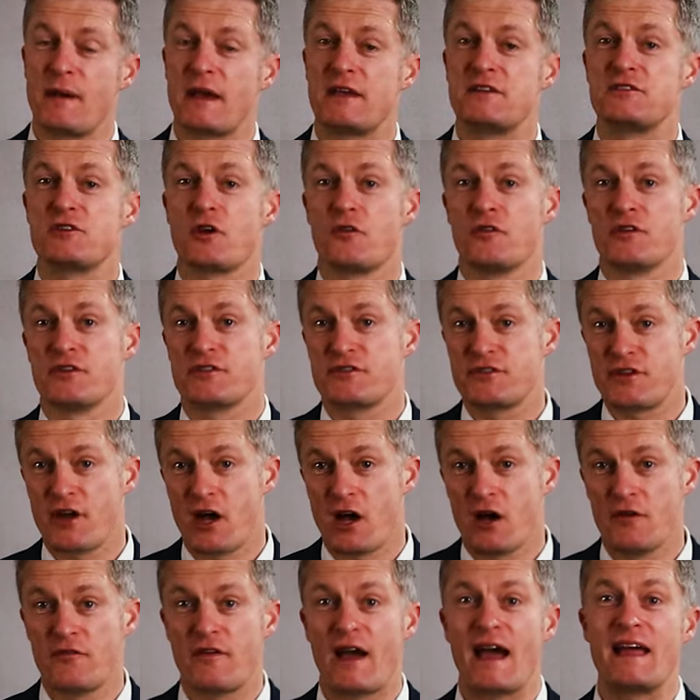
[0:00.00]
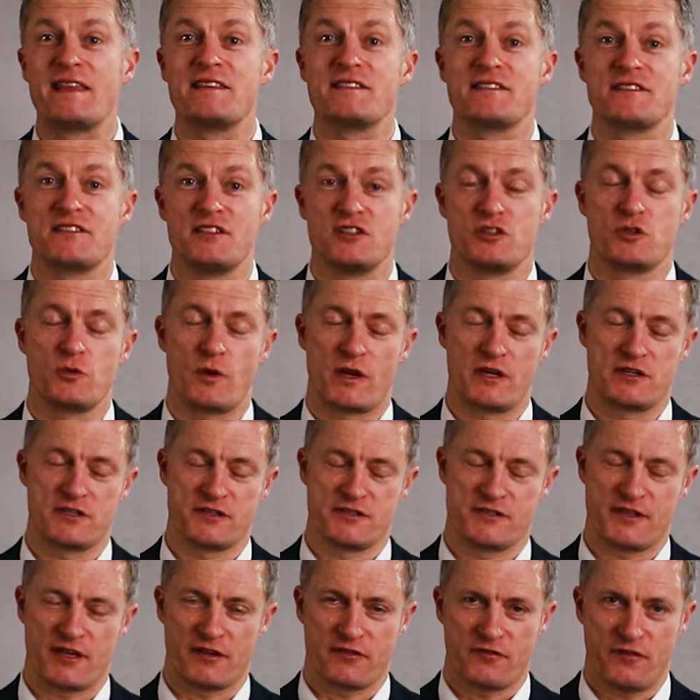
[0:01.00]
based on the staff and
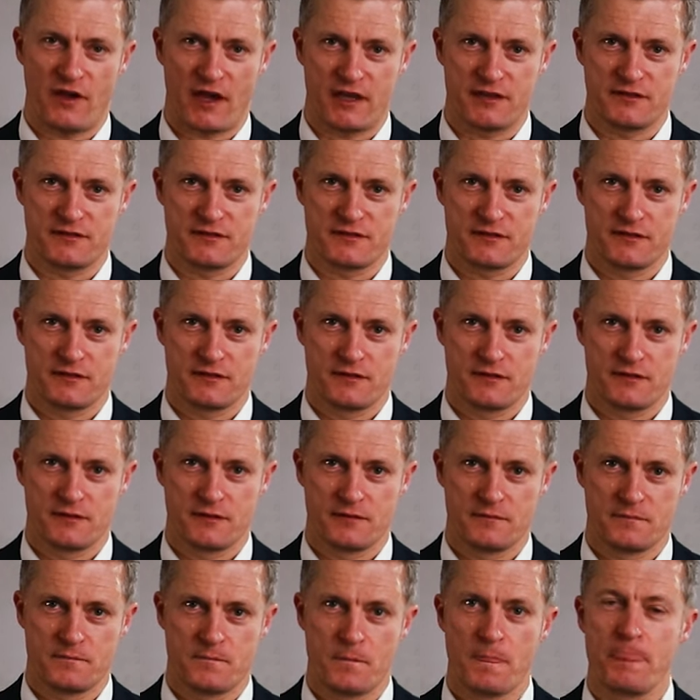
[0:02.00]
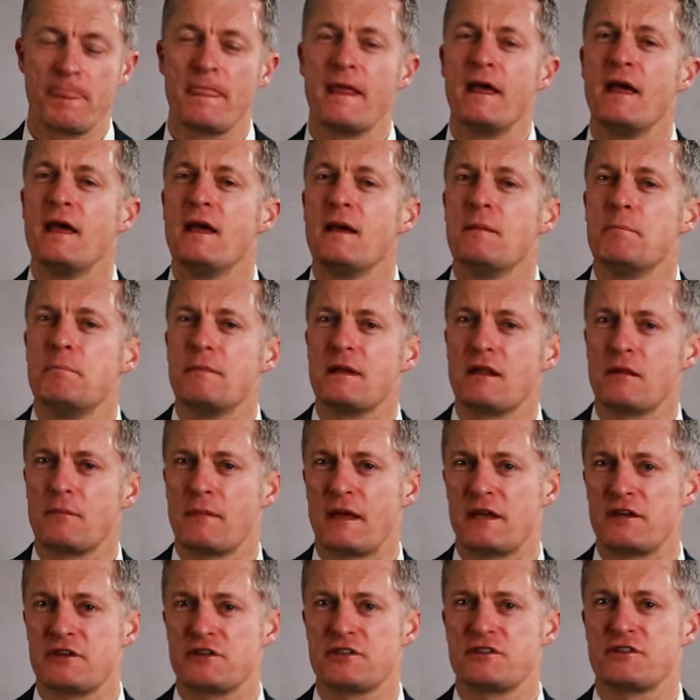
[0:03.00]
situations they face. Middle
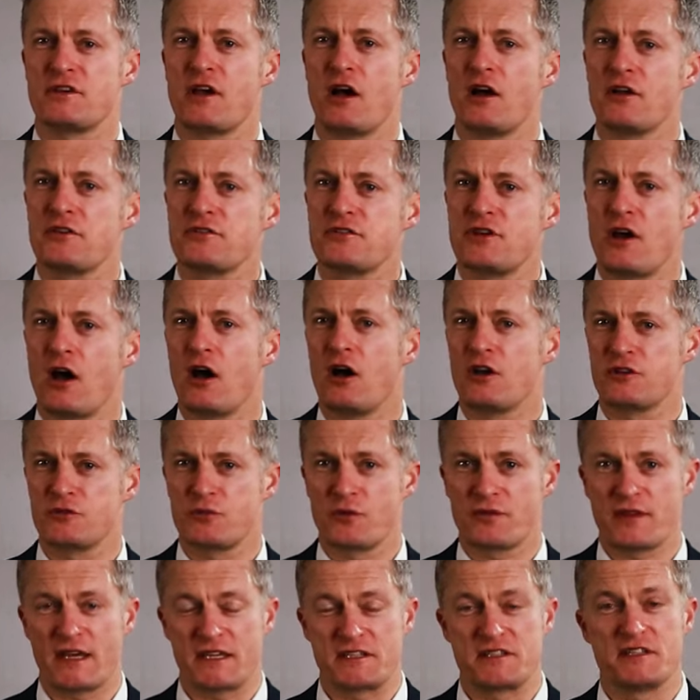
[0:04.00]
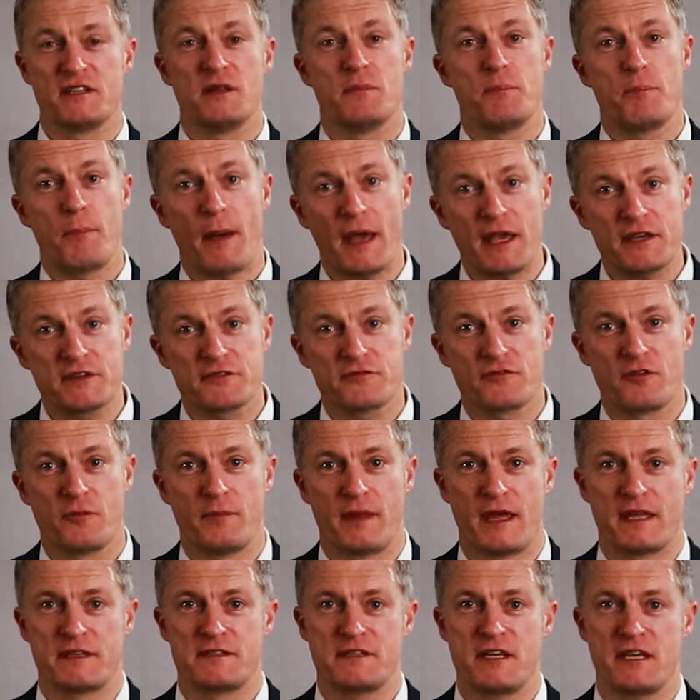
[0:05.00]
managers are tasked with getting the best
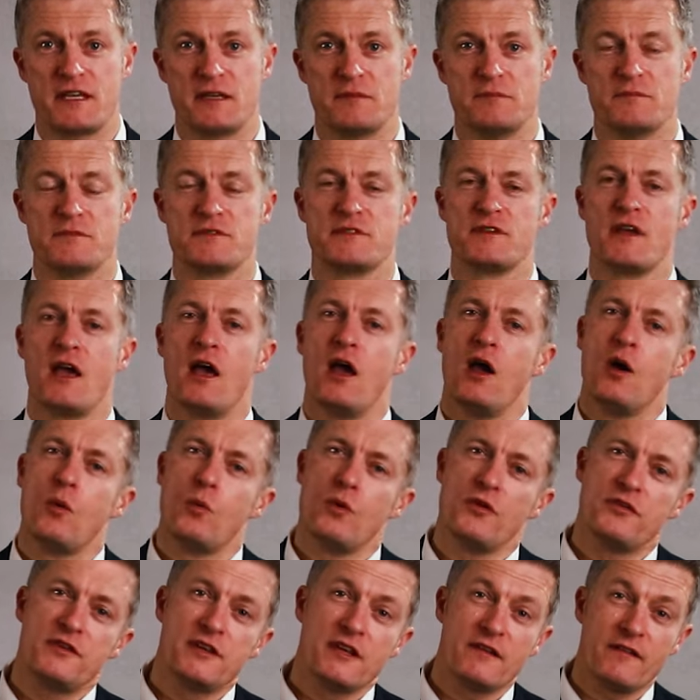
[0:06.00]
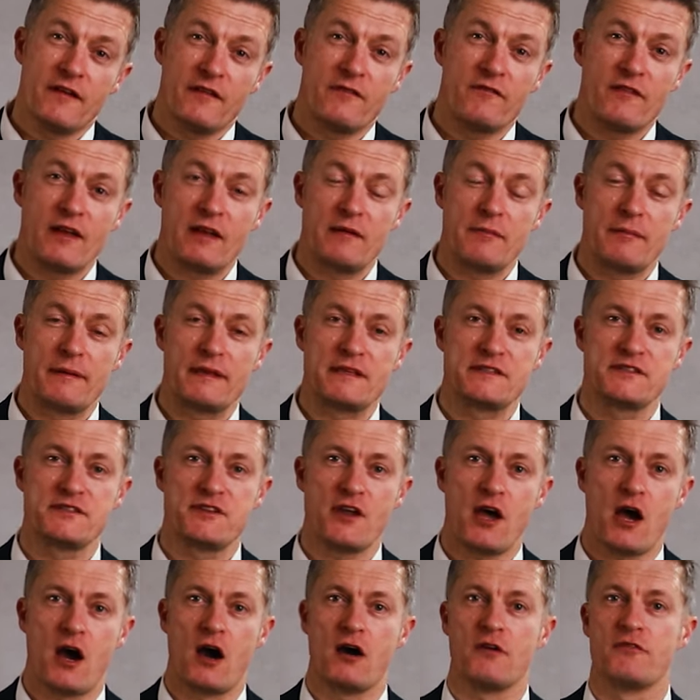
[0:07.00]
from their teams, with developing
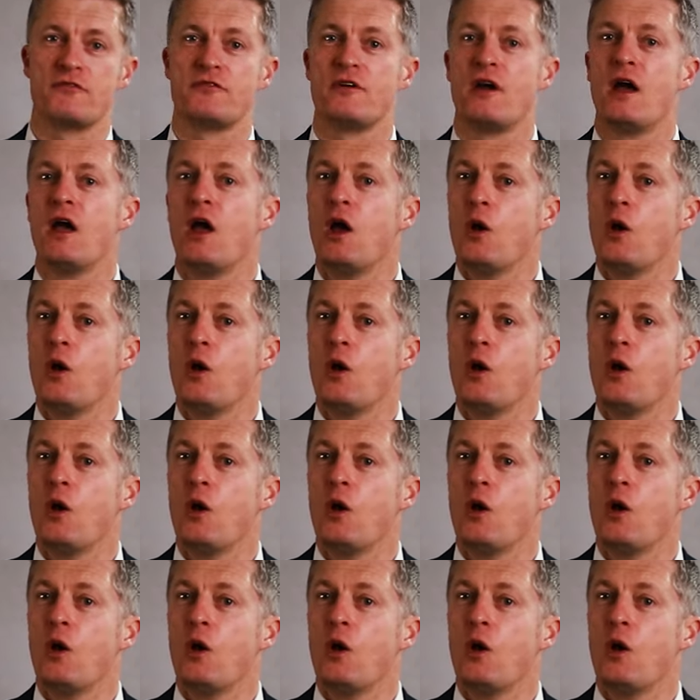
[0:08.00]
staff,